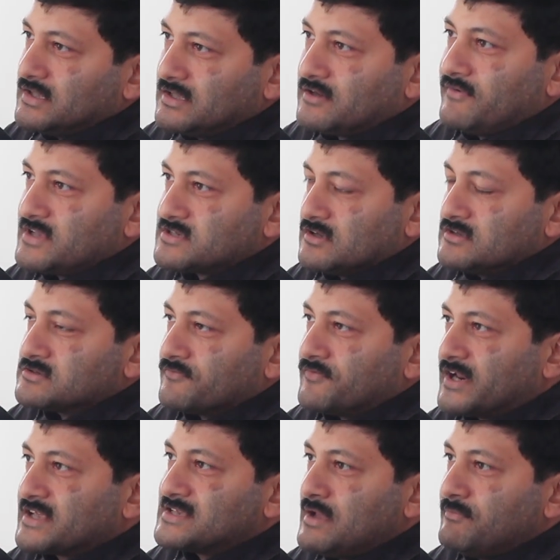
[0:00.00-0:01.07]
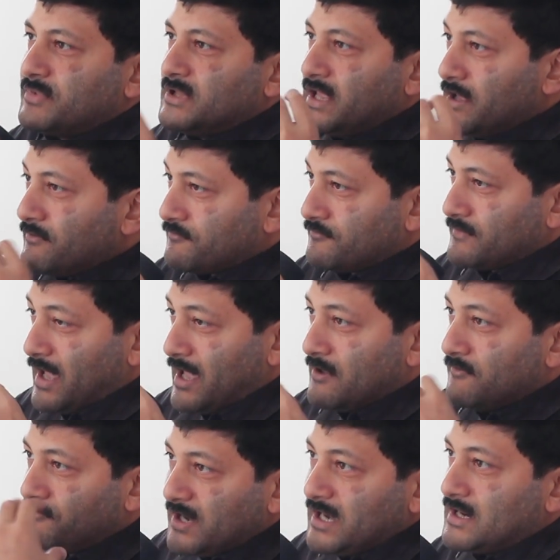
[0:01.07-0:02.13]
other ways also. For example, if
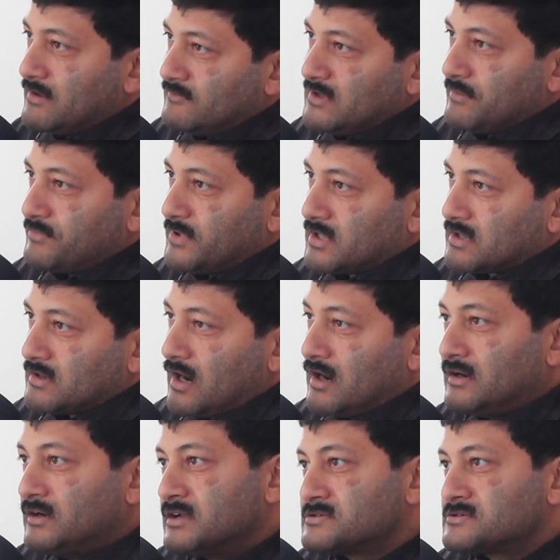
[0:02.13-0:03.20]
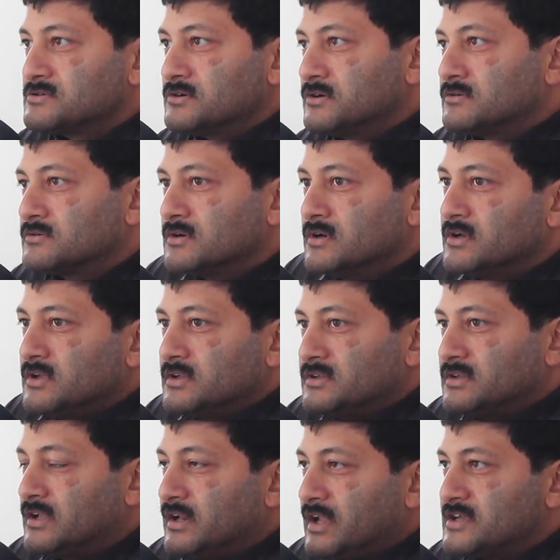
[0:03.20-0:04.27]
every developer understood
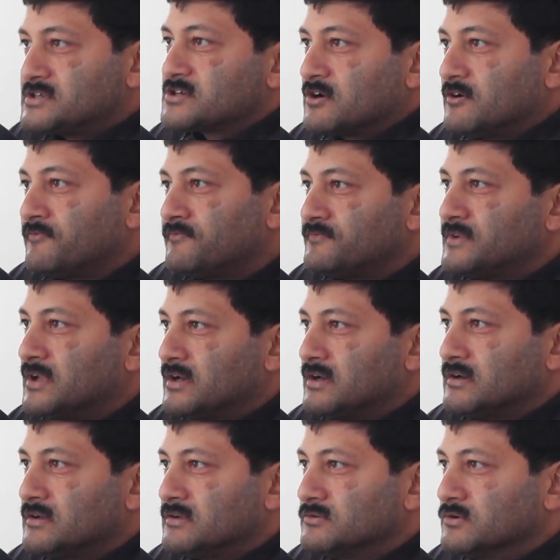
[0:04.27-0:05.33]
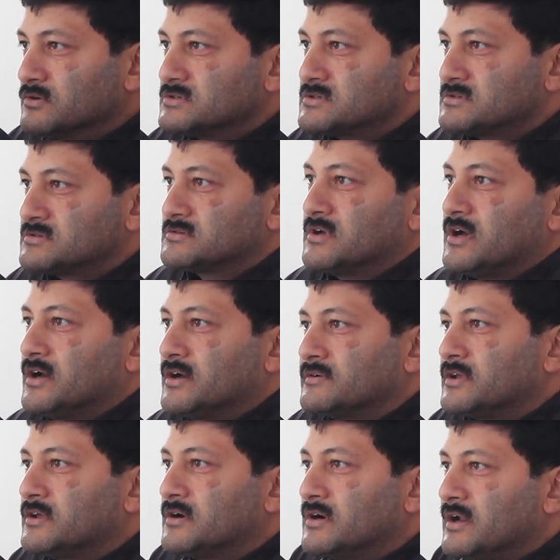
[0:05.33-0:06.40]
the nature of those
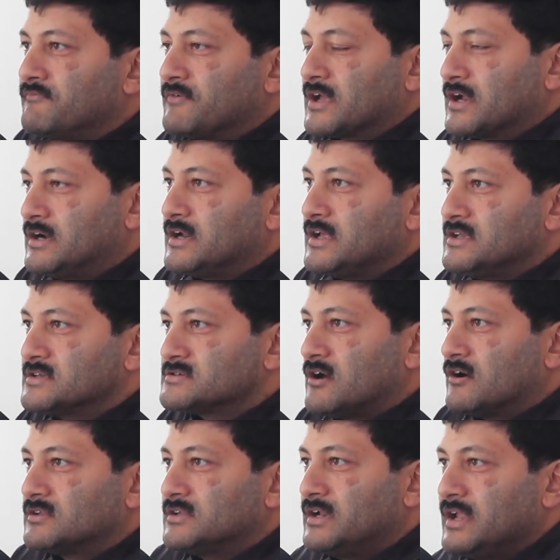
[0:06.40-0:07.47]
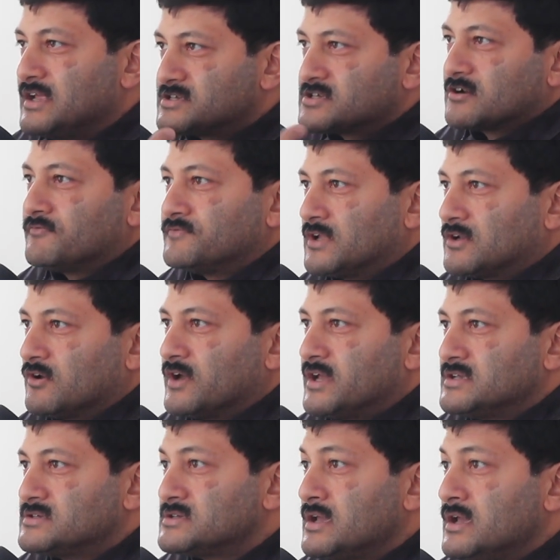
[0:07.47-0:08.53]
difficulties or the nature of the
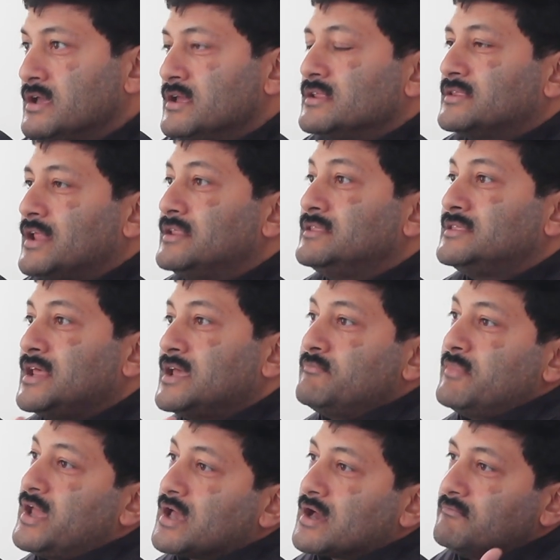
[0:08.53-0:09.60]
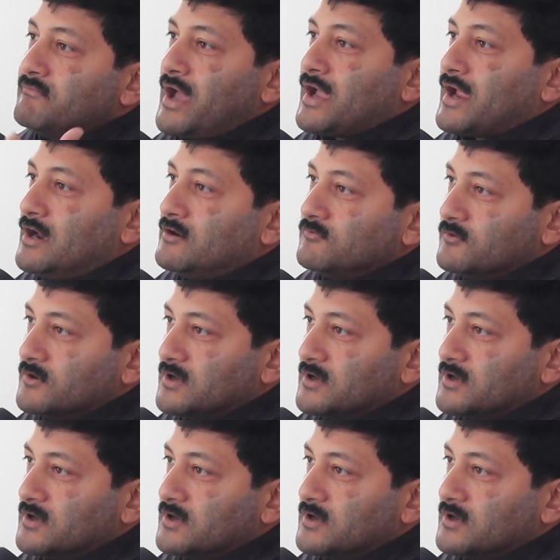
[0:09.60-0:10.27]
noise, then they may come back and